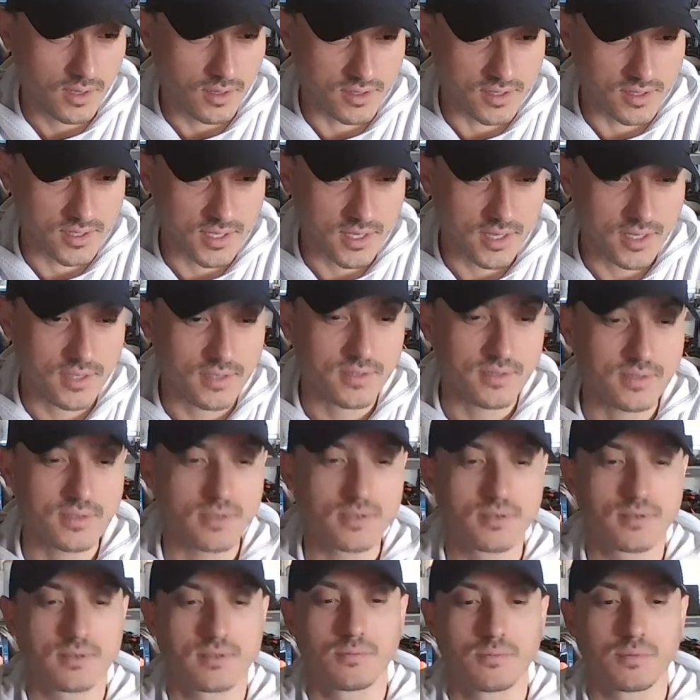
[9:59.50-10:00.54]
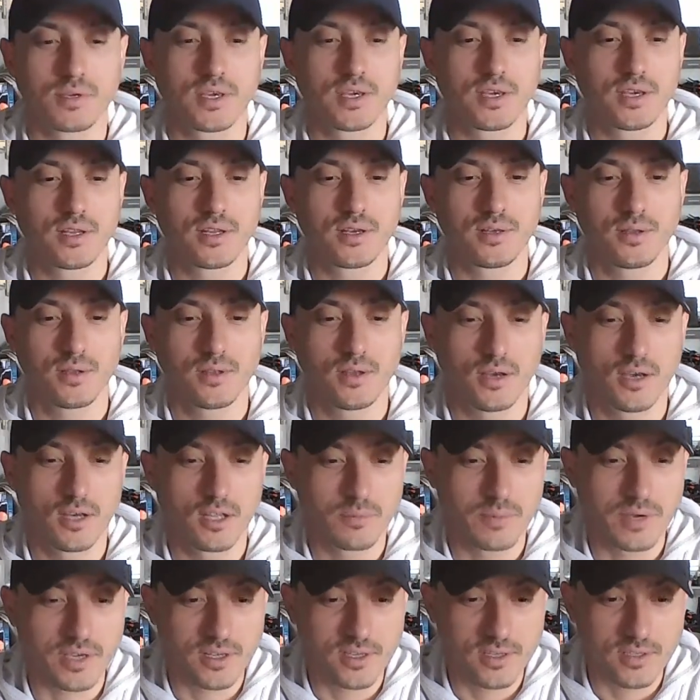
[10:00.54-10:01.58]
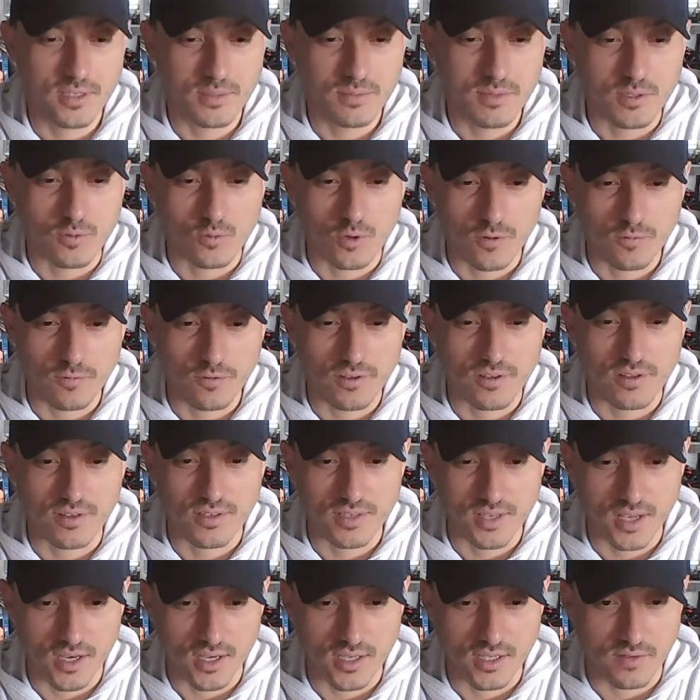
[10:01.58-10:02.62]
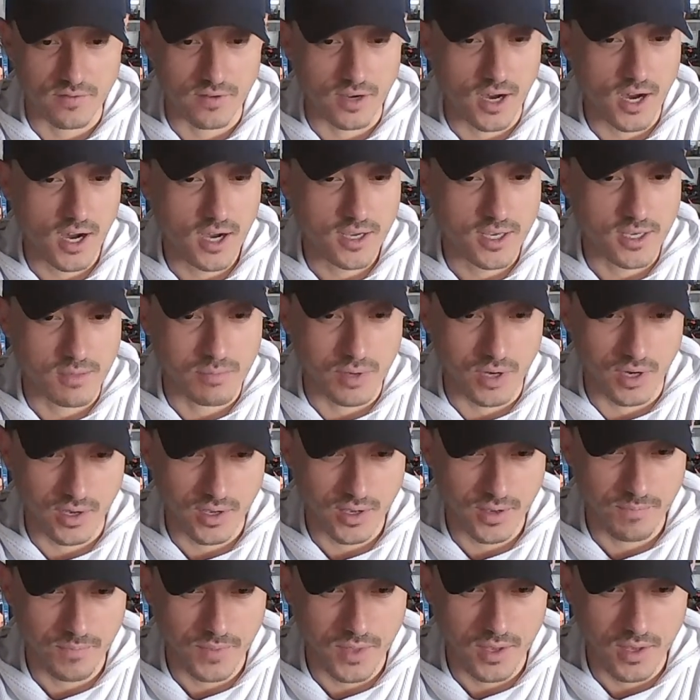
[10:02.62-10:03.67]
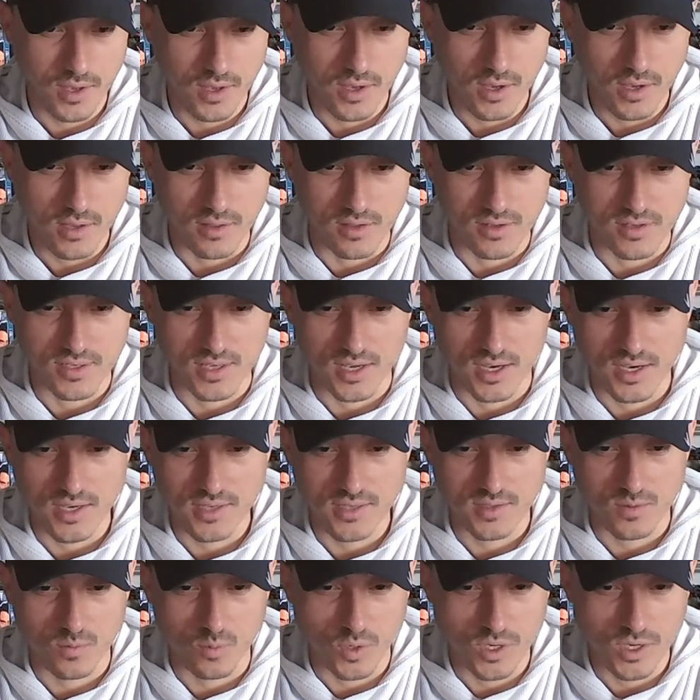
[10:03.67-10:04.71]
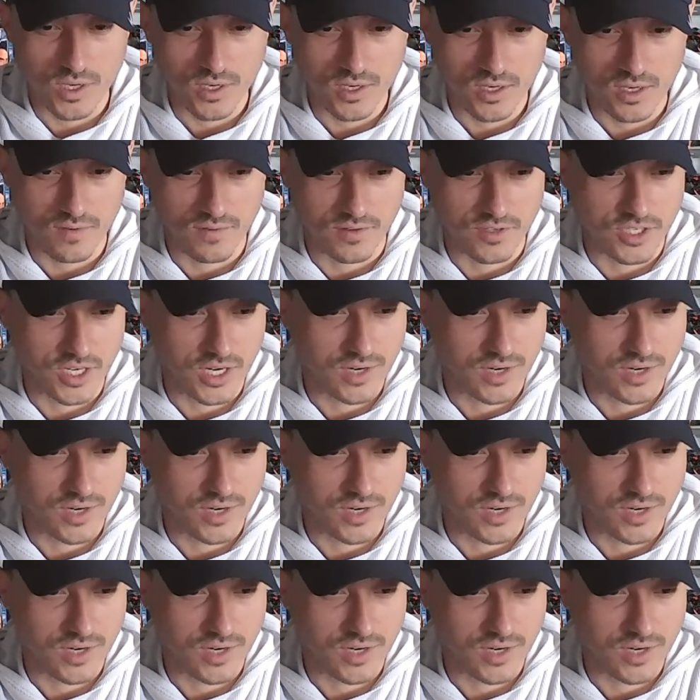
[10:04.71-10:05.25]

The size, the mechanism is roughly the size of a hockey puck. The size and weight of a